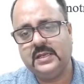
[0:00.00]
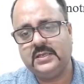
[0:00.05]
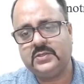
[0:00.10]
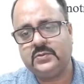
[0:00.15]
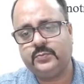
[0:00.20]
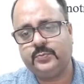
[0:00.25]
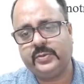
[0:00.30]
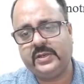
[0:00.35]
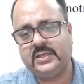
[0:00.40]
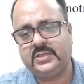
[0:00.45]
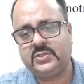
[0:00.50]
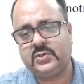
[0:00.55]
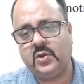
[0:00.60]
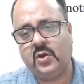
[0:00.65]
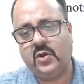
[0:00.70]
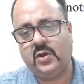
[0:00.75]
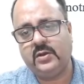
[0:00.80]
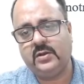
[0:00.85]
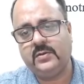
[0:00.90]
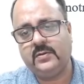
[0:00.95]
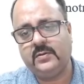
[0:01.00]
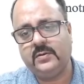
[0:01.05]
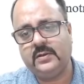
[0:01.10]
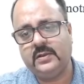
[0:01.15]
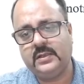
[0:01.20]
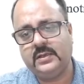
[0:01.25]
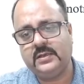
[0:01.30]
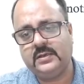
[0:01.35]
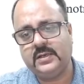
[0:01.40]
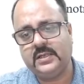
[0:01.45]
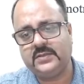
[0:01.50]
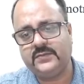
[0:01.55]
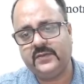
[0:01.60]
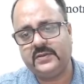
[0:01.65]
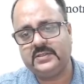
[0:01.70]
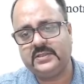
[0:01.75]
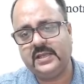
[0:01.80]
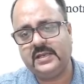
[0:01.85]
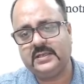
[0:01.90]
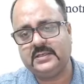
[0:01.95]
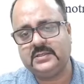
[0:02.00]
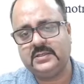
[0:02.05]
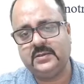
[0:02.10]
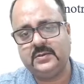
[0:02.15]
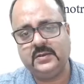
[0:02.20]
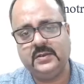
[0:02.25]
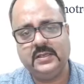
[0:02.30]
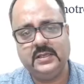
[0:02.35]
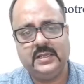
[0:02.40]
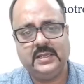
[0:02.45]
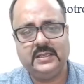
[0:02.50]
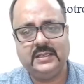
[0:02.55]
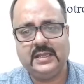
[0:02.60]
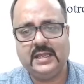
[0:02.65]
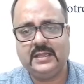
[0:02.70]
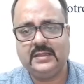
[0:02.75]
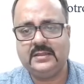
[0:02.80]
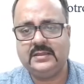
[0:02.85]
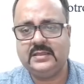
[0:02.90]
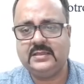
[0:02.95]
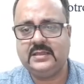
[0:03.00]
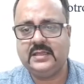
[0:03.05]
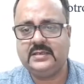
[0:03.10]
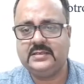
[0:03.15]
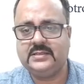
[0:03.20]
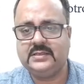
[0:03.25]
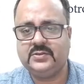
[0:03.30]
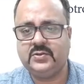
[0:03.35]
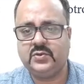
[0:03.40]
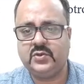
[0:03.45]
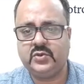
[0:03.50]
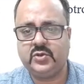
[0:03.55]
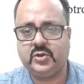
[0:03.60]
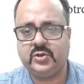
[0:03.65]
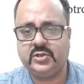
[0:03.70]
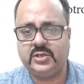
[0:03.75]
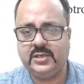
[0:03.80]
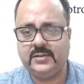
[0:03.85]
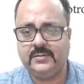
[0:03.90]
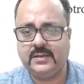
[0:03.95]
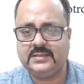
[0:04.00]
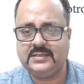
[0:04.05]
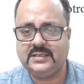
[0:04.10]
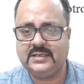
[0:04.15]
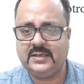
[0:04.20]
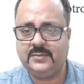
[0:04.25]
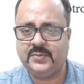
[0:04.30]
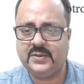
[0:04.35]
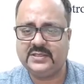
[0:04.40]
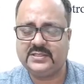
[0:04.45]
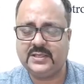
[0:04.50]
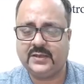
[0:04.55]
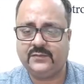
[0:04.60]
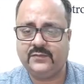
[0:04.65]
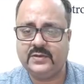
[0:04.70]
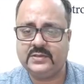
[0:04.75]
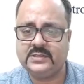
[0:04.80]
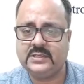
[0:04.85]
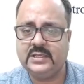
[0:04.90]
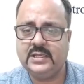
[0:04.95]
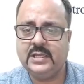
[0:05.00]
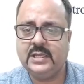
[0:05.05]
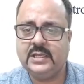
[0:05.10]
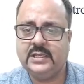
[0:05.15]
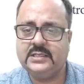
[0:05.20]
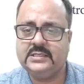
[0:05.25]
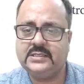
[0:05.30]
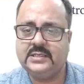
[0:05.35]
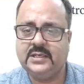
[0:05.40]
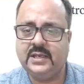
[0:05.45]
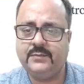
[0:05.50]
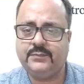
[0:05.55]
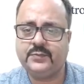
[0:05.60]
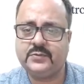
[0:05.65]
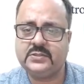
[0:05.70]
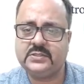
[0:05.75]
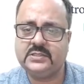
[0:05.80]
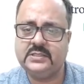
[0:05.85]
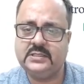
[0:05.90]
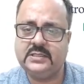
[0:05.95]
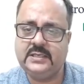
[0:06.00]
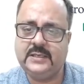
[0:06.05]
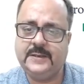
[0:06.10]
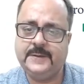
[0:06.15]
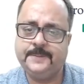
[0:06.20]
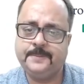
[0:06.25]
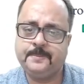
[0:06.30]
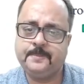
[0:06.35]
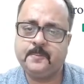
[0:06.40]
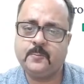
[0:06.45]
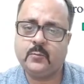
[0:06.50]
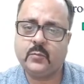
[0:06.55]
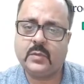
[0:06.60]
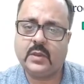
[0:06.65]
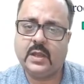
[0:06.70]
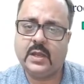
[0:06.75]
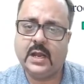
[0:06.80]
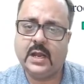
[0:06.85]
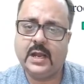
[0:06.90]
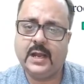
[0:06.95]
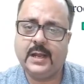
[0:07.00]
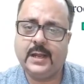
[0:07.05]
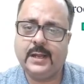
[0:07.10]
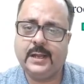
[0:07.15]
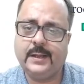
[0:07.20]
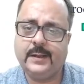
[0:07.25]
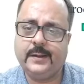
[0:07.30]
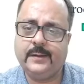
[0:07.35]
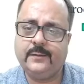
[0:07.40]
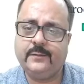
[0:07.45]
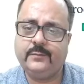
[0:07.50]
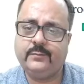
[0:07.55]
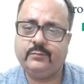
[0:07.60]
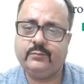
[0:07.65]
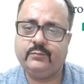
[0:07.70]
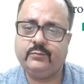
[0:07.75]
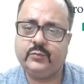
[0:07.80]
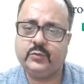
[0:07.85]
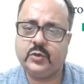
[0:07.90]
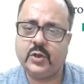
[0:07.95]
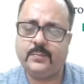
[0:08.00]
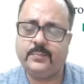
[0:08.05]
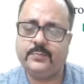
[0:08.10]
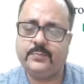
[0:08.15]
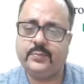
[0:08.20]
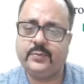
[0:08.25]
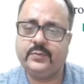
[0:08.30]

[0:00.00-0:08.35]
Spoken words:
pressed on transverse direction, and there is a sonotrode tip has a gripping surface. It grips the top